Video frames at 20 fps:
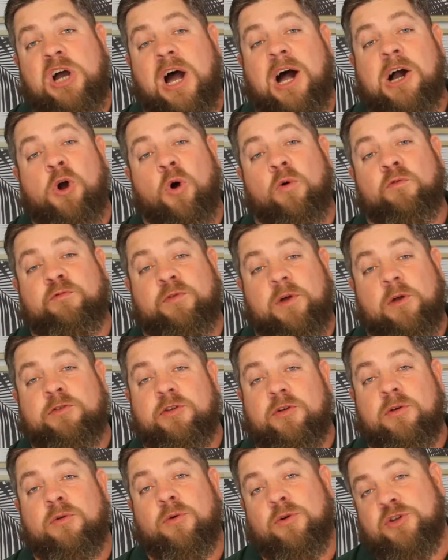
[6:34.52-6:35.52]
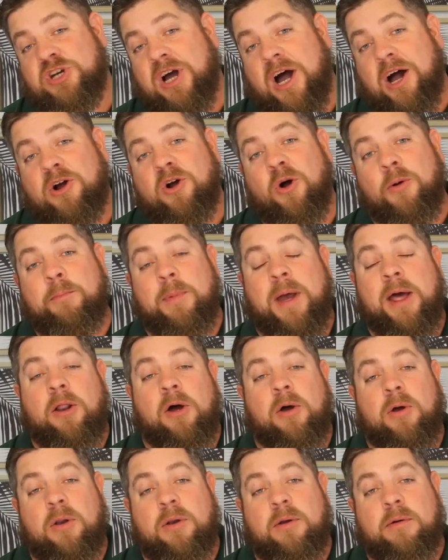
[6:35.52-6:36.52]
charcoal filtered or charcoal
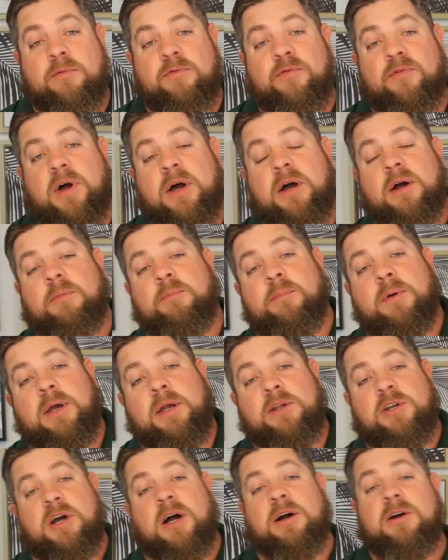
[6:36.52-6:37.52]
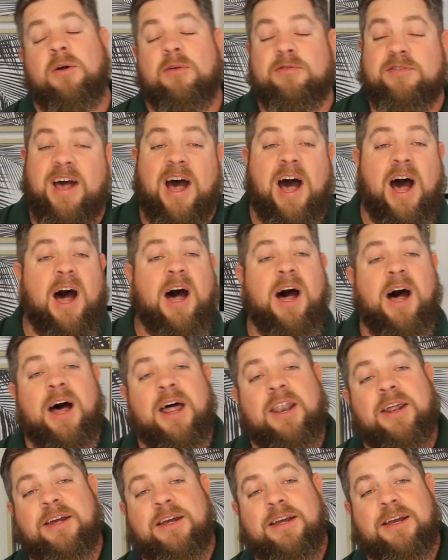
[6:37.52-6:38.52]
mellowed. Mate, charcoal's
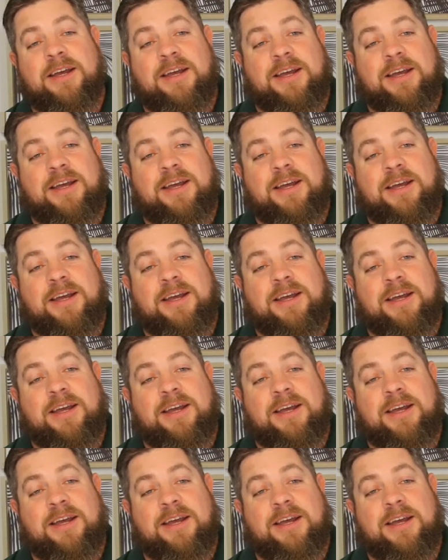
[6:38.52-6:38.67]
hard.